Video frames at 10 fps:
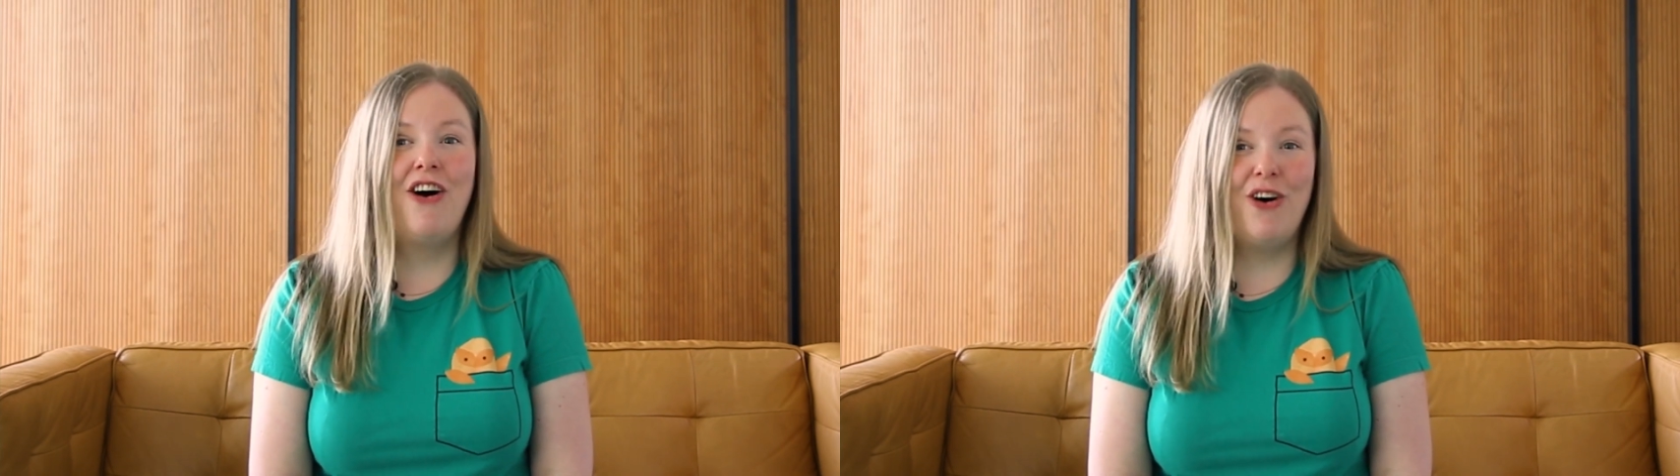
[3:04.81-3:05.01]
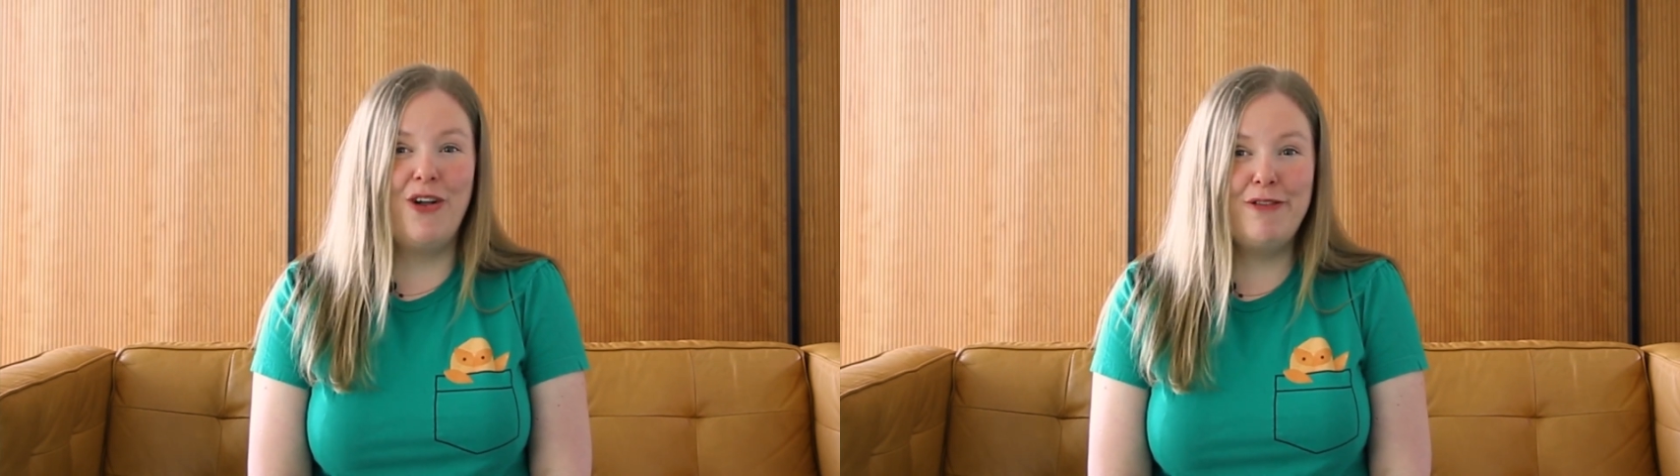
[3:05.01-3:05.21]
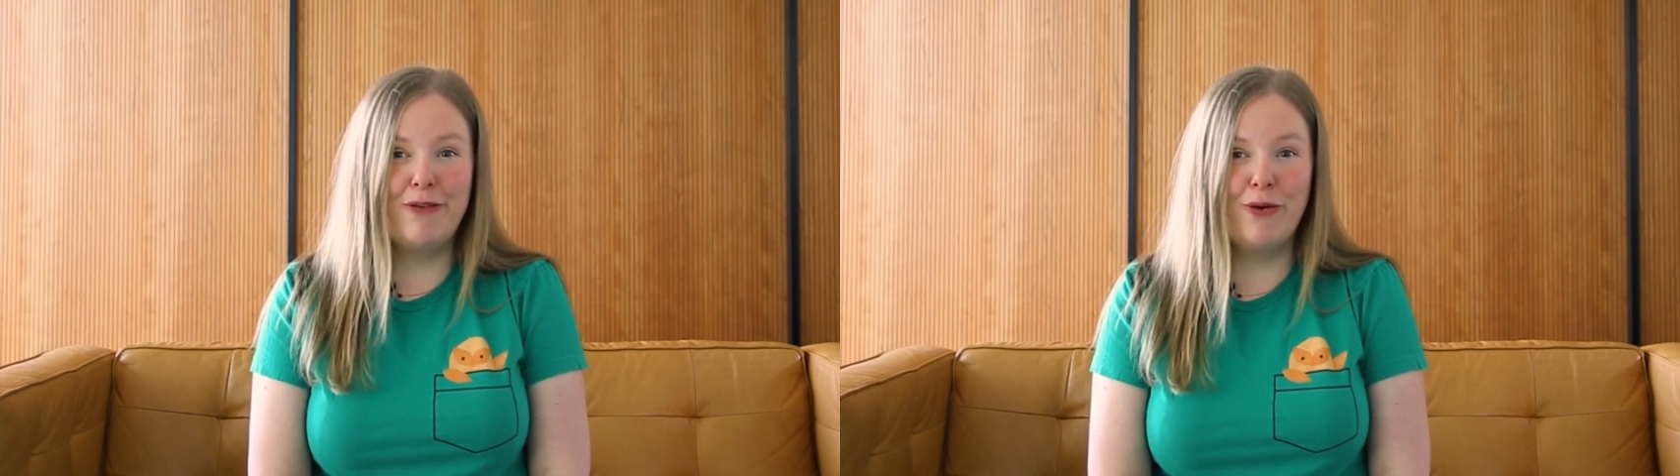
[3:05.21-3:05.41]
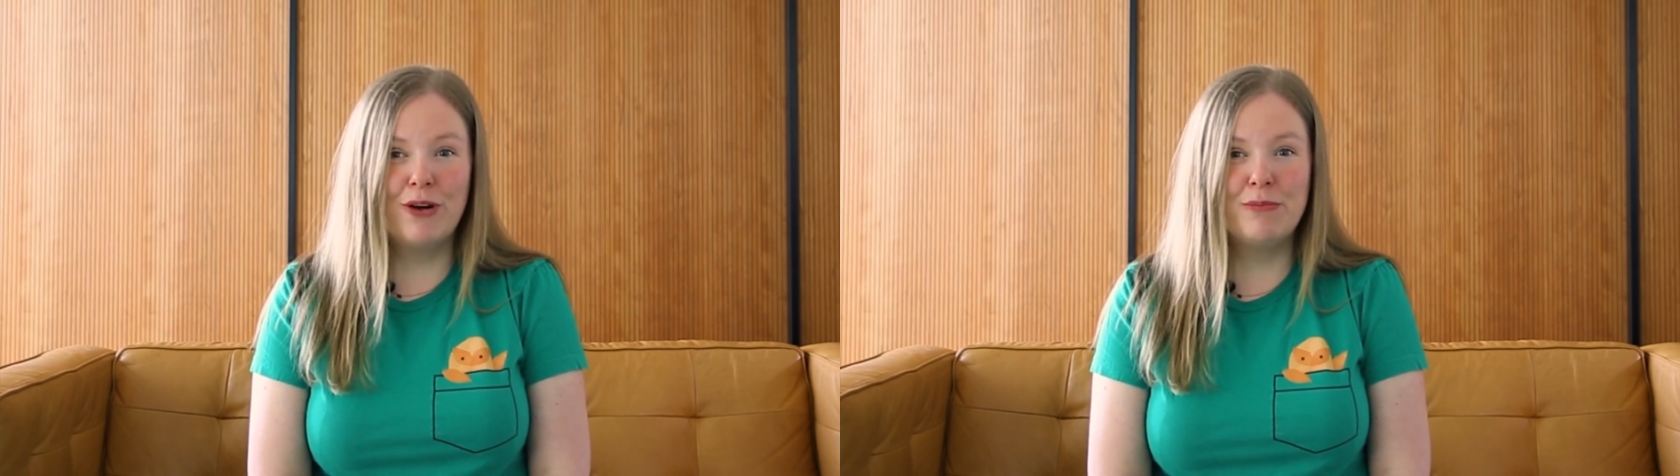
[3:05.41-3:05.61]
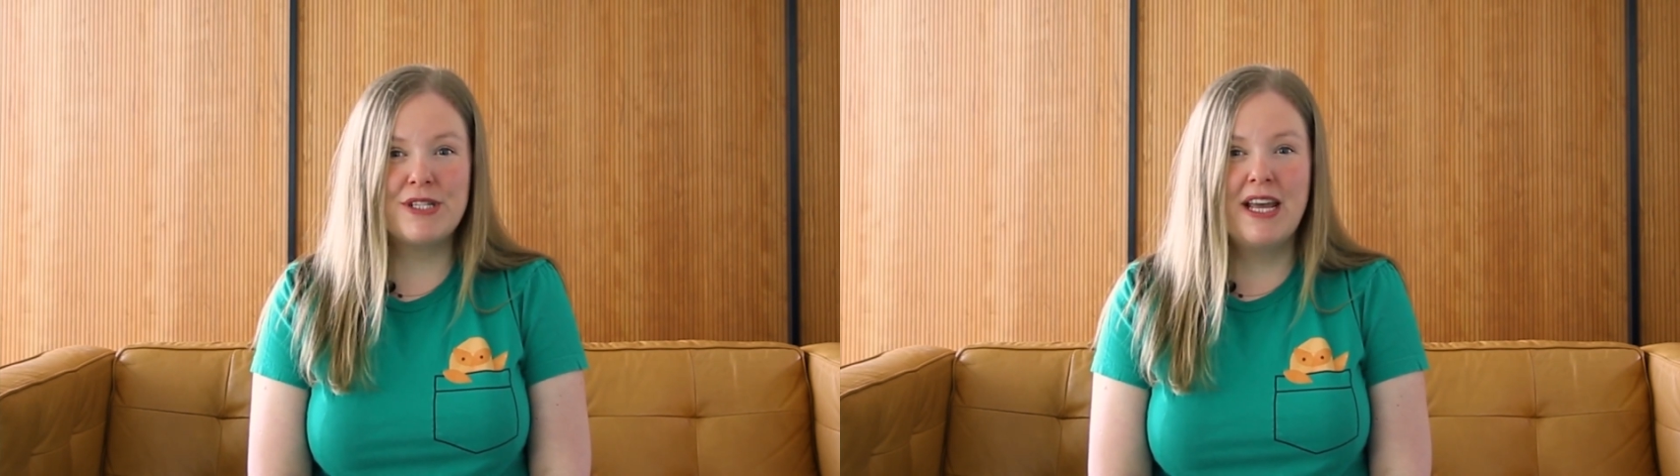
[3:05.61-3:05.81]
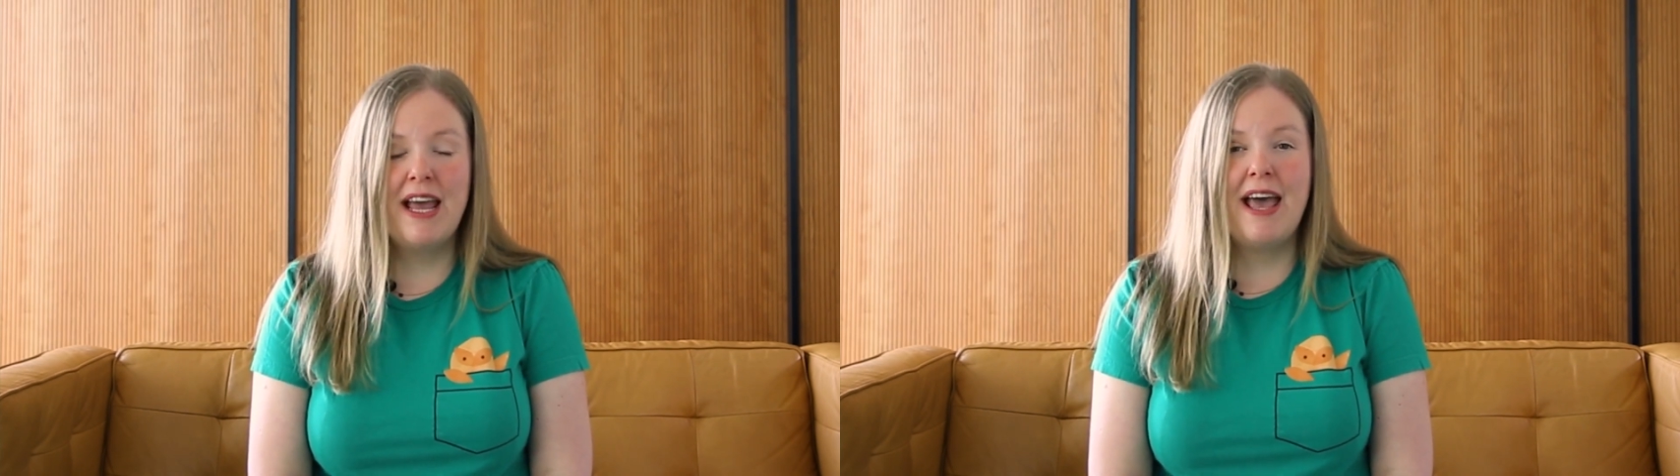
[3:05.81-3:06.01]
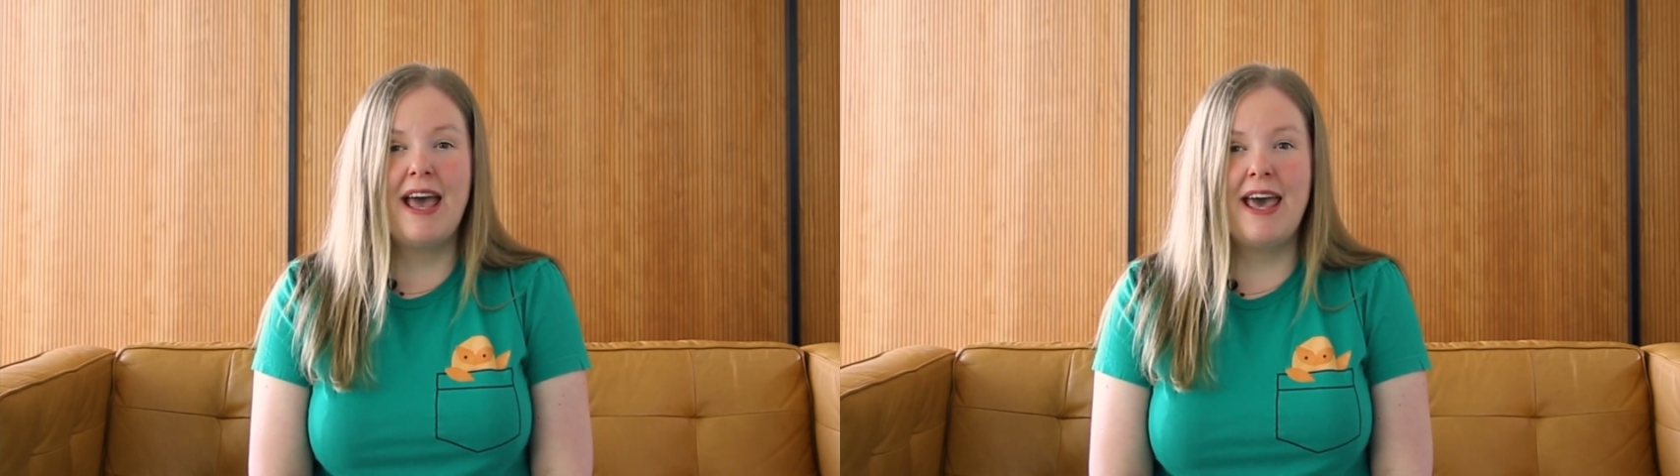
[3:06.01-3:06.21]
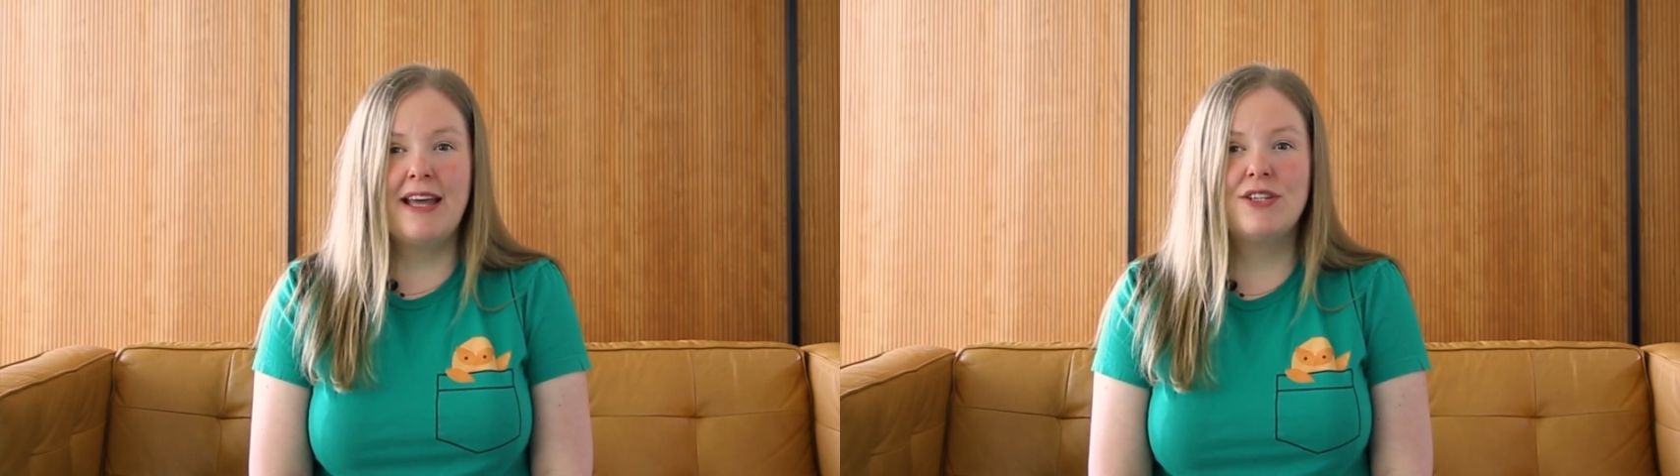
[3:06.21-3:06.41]
all forms,
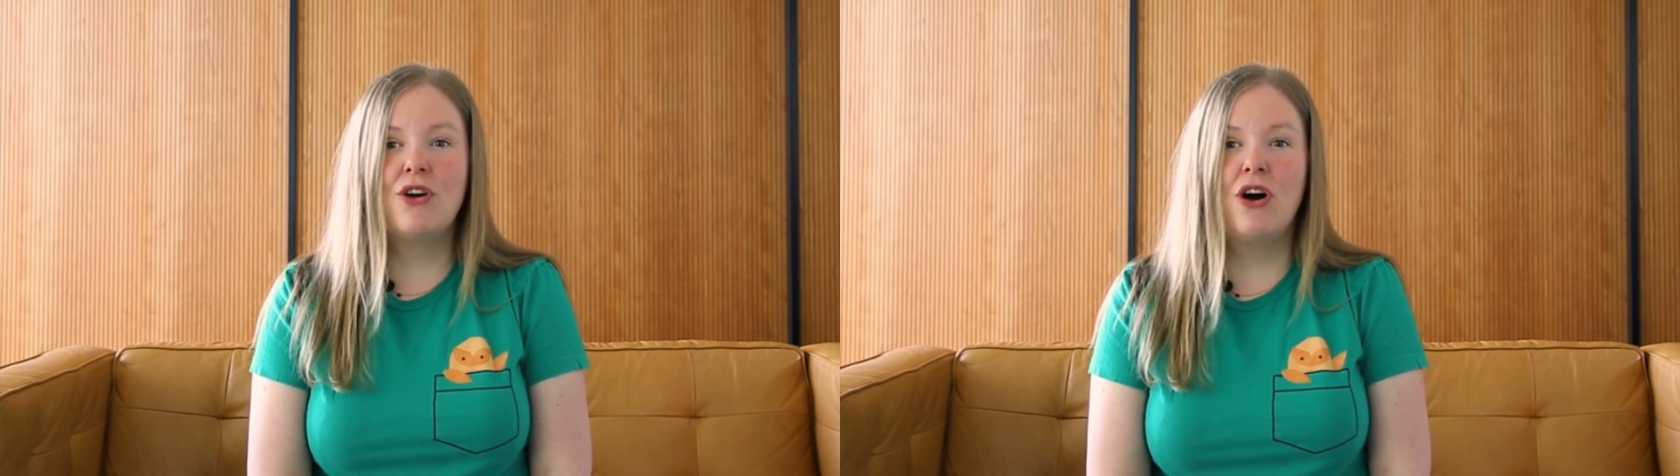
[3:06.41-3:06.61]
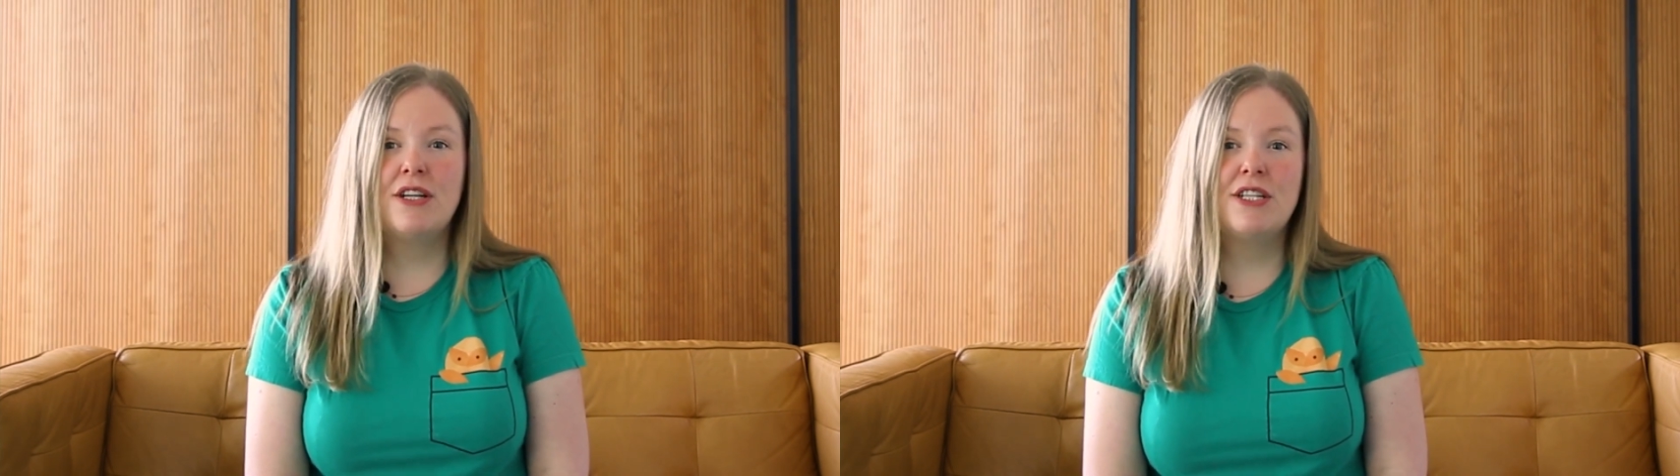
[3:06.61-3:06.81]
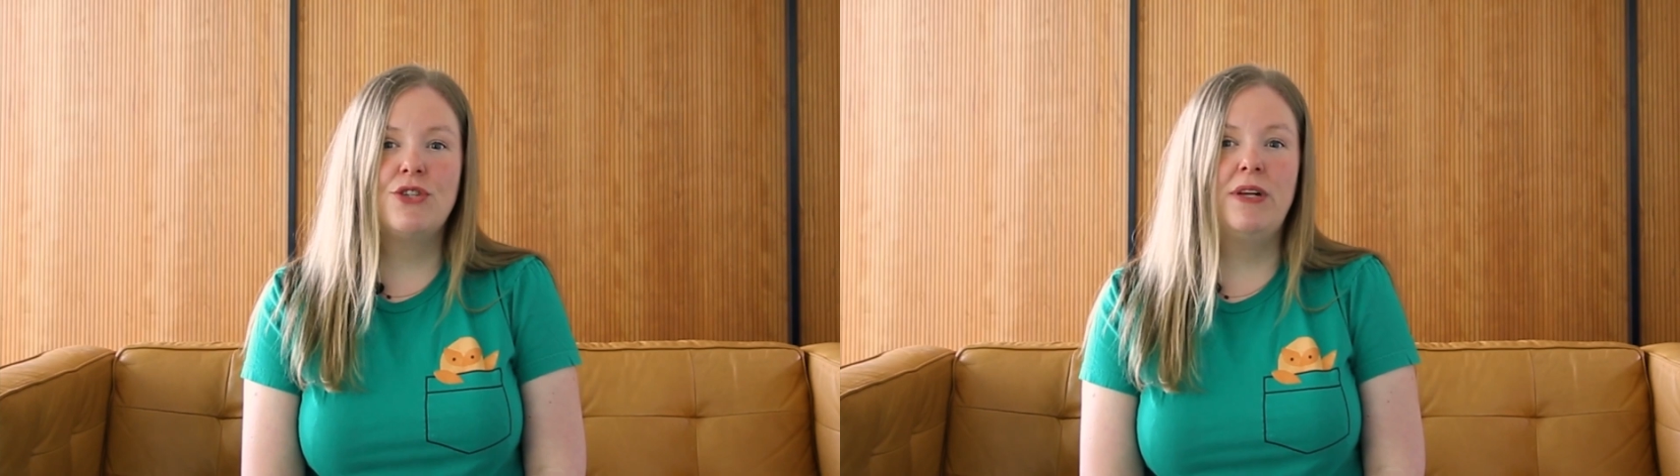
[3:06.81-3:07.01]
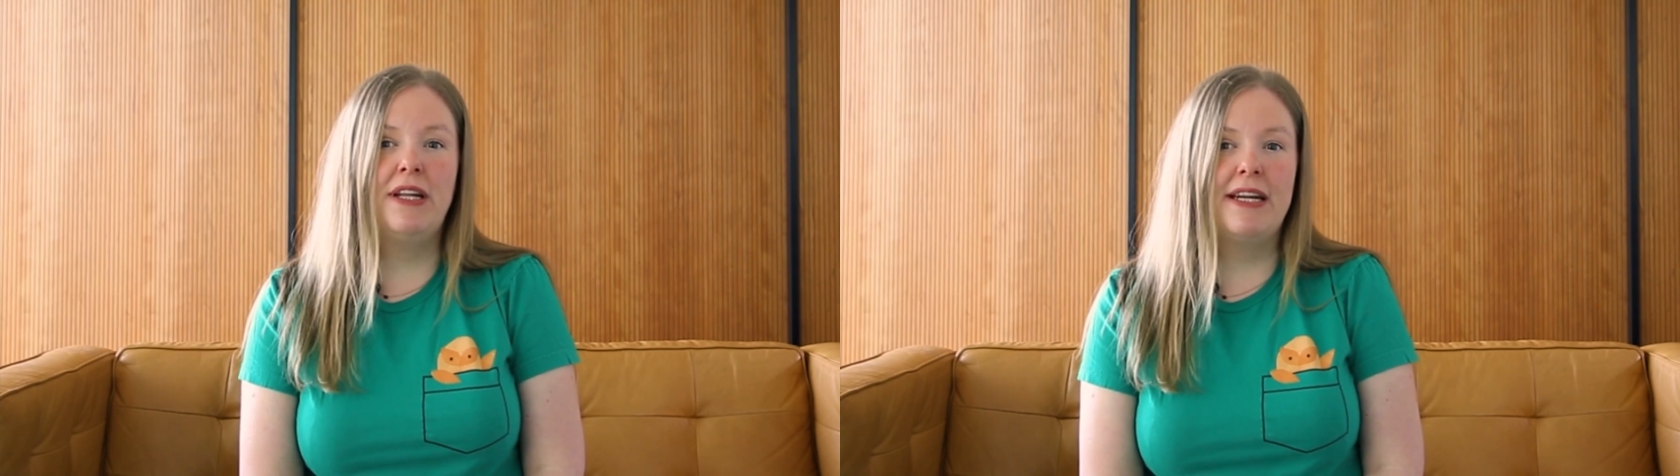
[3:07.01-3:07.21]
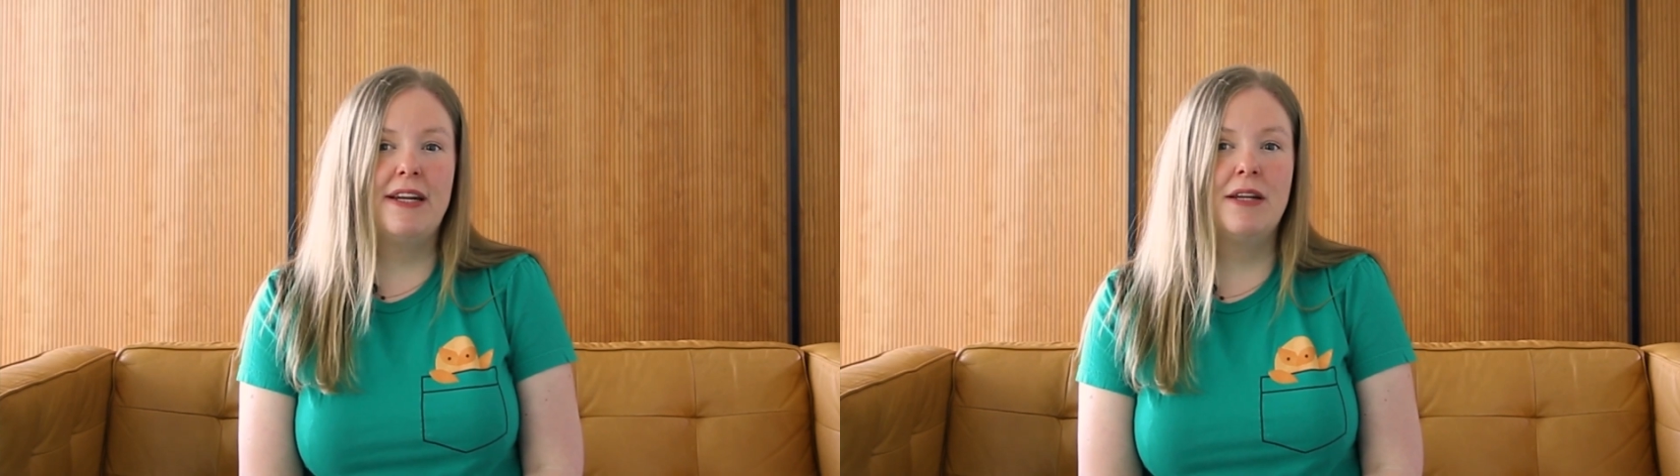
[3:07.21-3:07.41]
and content-related